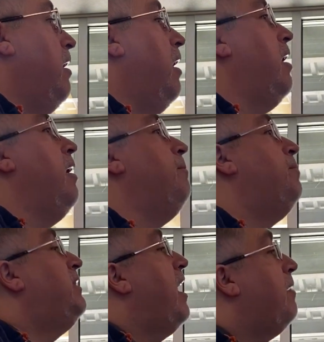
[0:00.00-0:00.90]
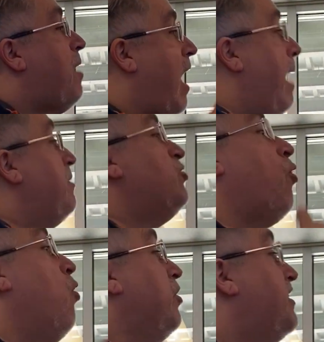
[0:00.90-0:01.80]
But that happens
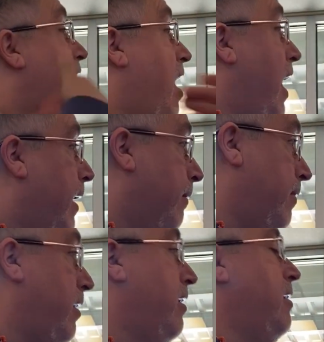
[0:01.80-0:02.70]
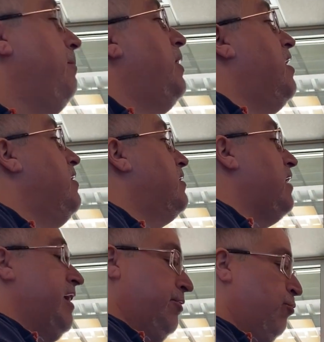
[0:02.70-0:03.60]
all the time, because
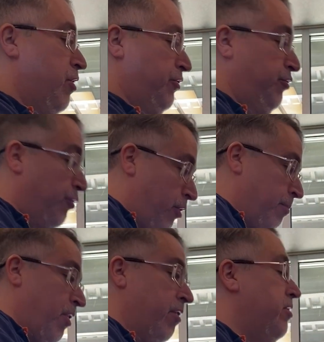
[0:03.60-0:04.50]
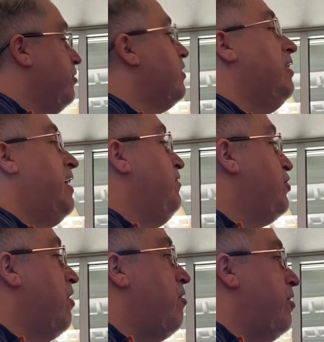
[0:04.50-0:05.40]
like the Walter Dornberger, there's like, if you
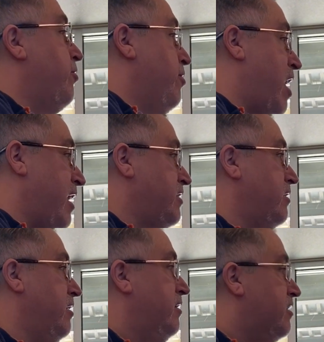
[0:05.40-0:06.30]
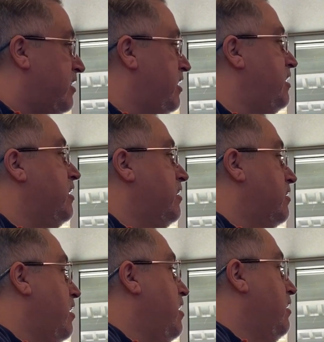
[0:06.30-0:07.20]
start going through NASA in the 60s,
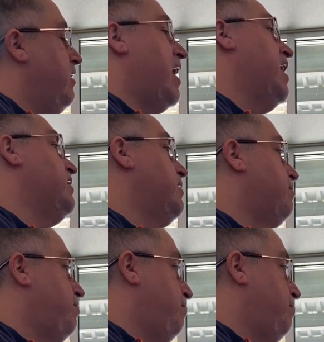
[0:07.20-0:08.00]
the guys that